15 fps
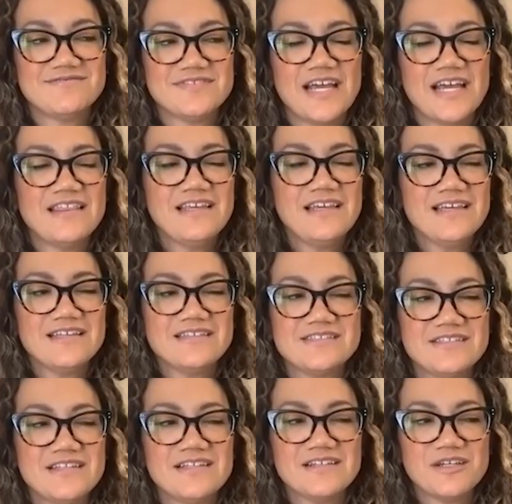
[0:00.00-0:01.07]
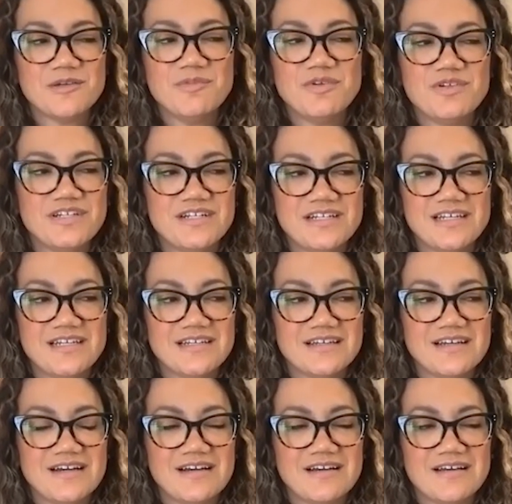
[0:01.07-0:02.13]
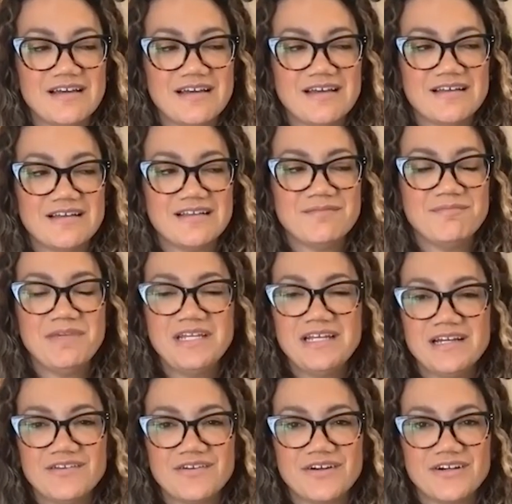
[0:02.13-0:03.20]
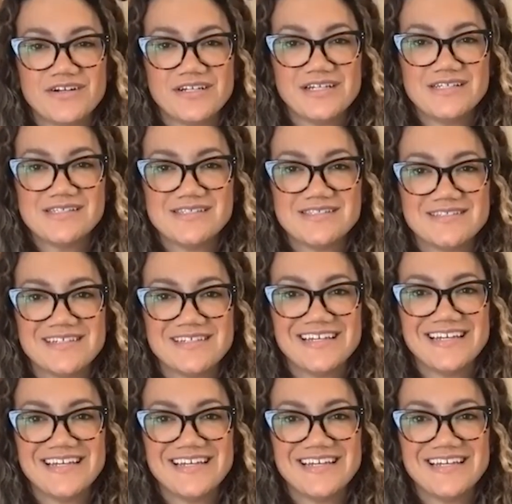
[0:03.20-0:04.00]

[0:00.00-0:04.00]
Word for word: I think it's the community, uh, meeting other artists